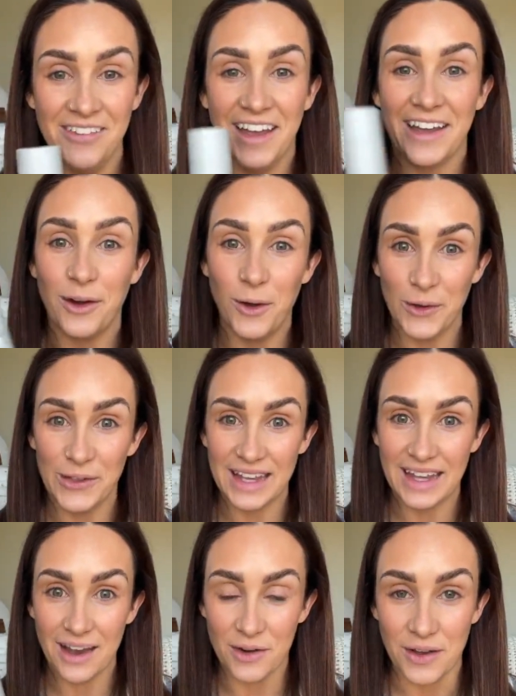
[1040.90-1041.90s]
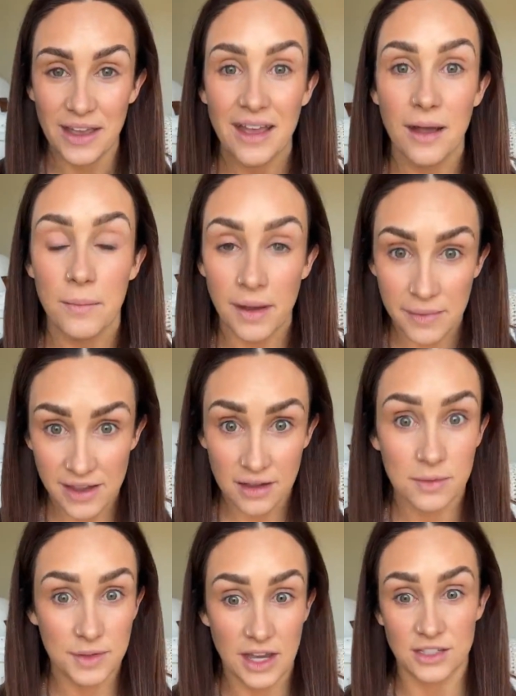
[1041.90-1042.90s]
I'm like, holy cow, my
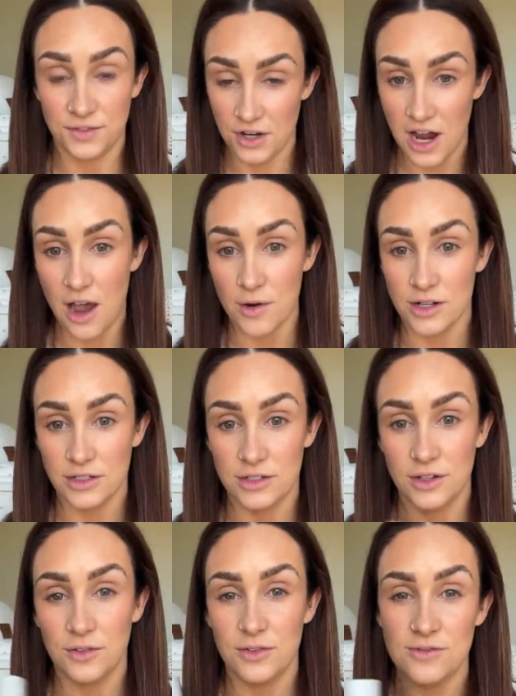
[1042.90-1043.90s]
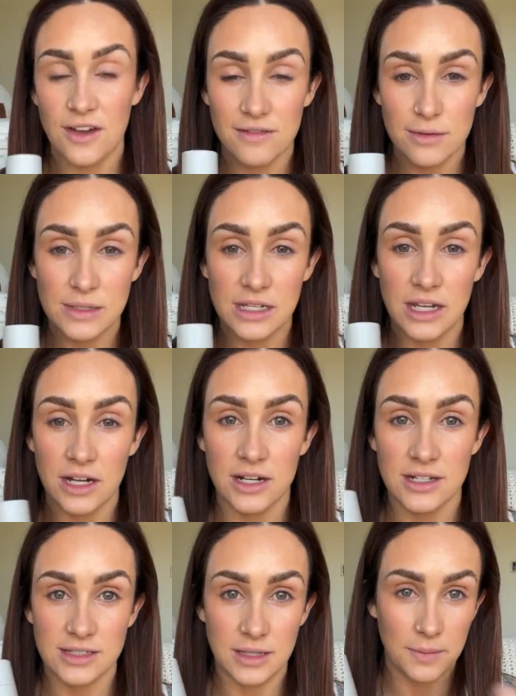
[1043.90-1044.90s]
makeup lasts for hours. So if you've ever been
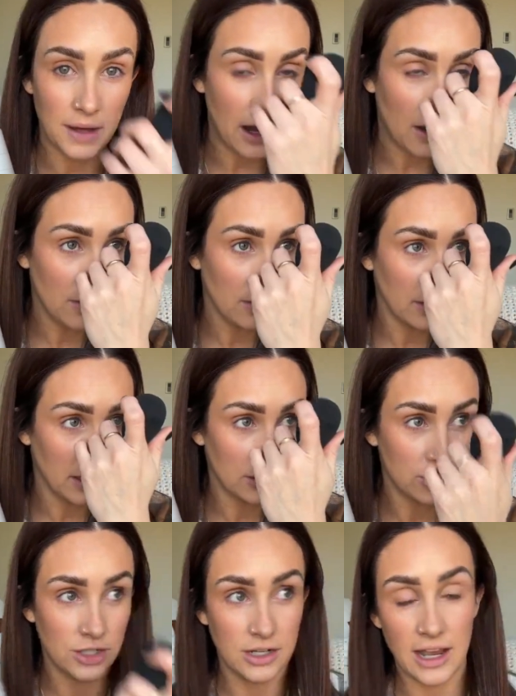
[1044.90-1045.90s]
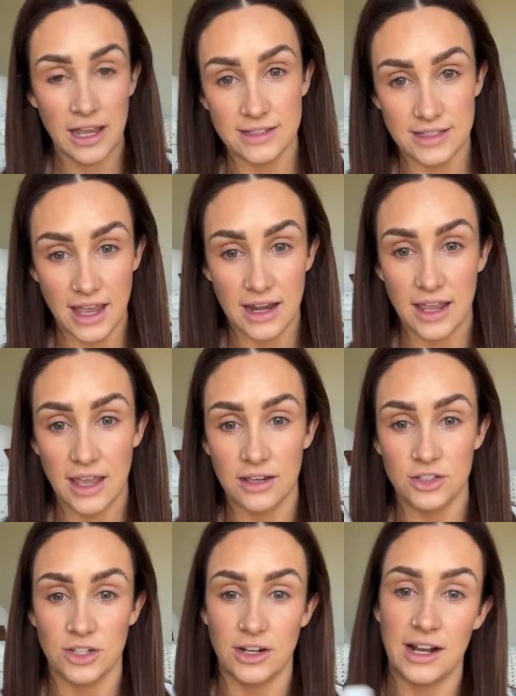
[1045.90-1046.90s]
curious about like should I set
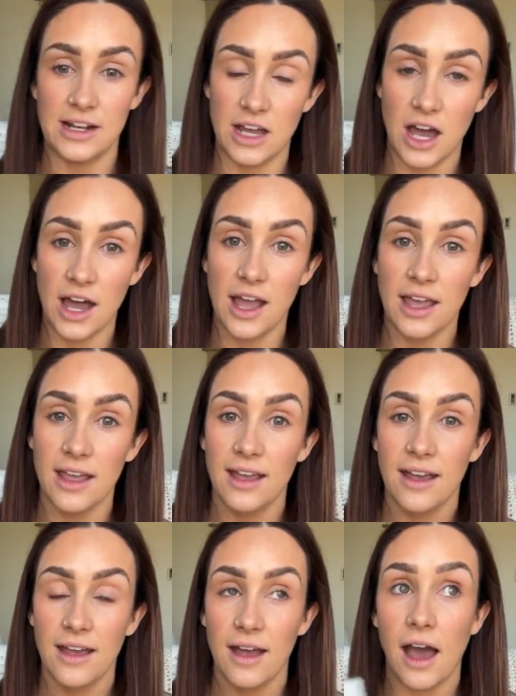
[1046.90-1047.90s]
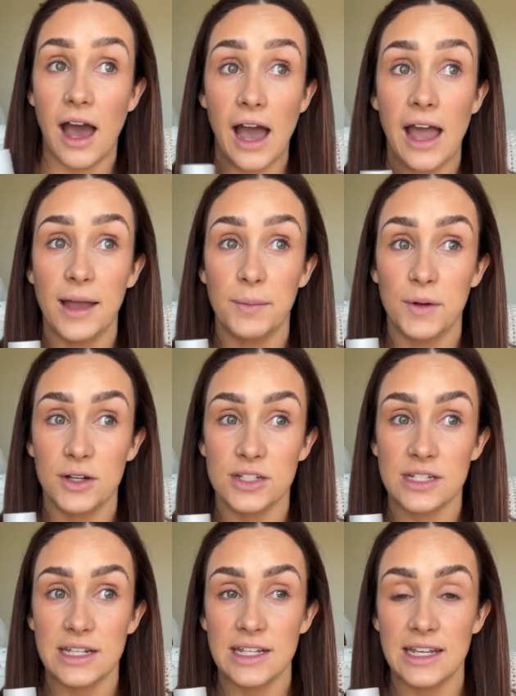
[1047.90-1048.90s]
it, should I not? I
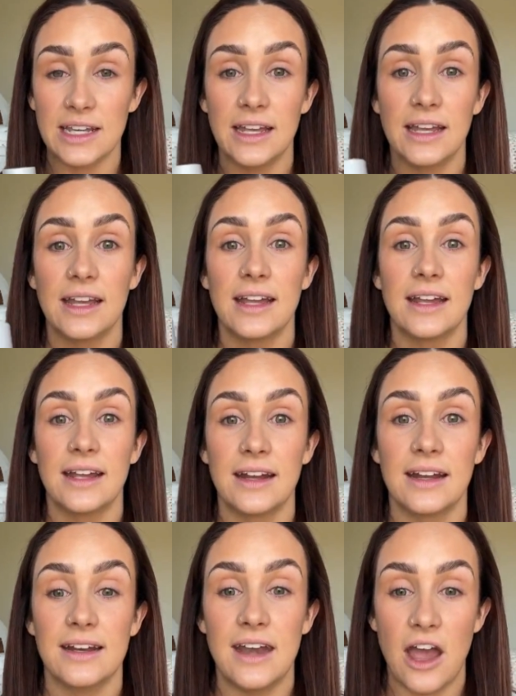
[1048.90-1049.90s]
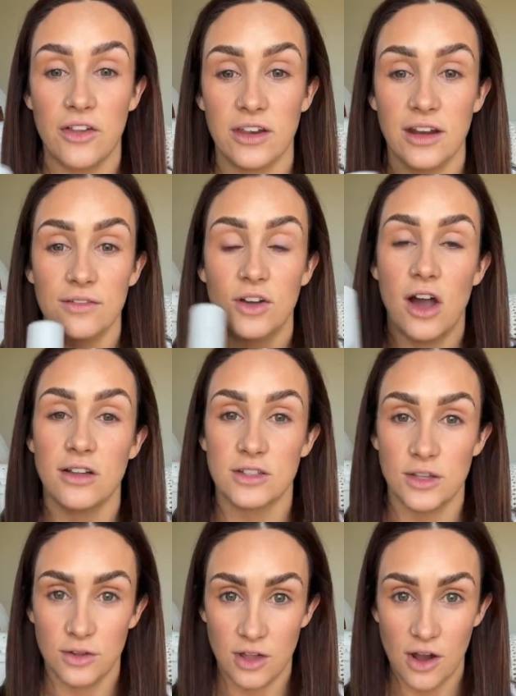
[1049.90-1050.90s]
personally now that I've gone
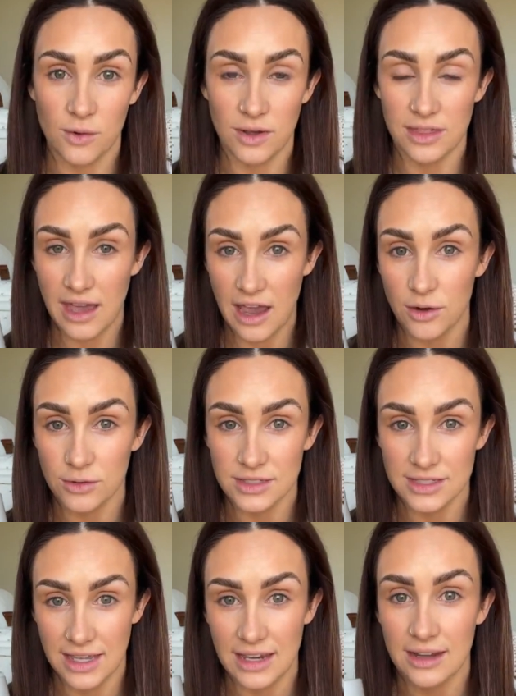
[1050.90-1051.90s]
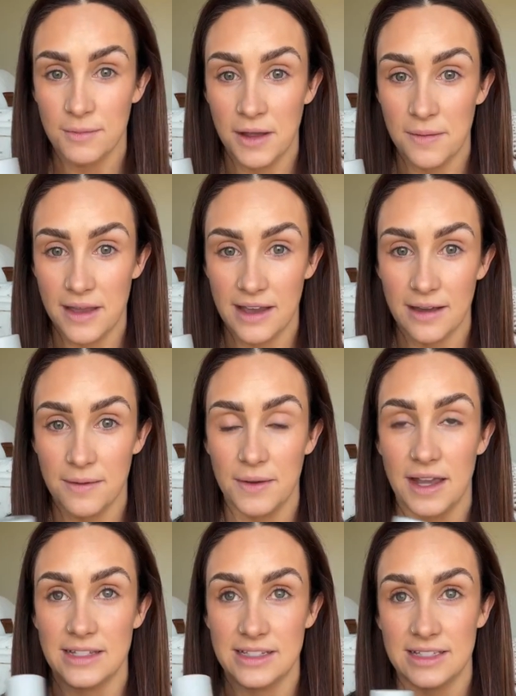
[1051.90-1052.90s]
so long without setting my makeup,
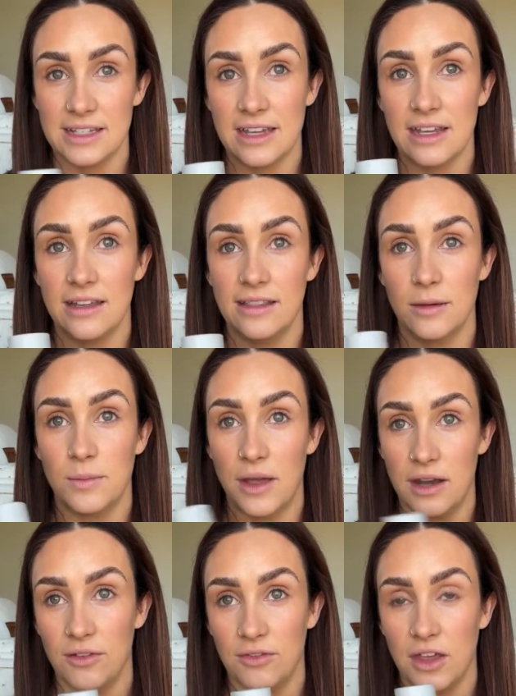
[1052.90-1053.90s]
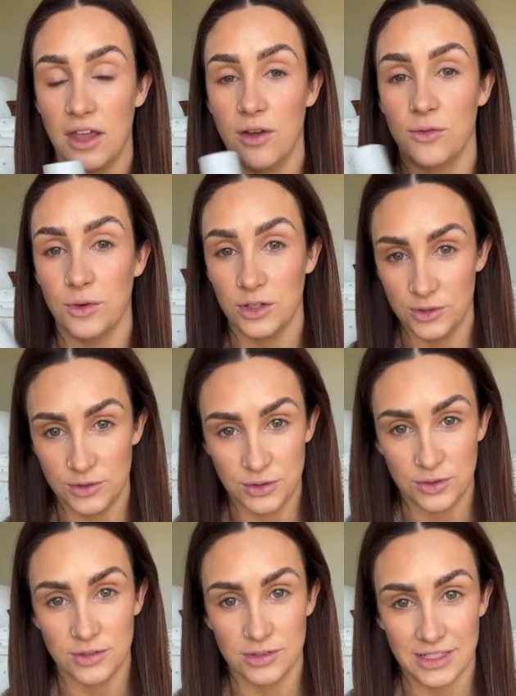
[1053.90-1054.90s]
I see the benefit of when you do
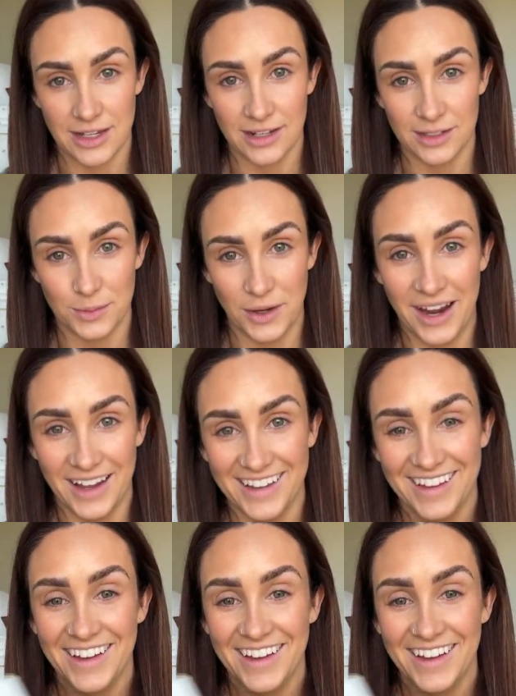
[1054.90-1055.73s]
use setting spray,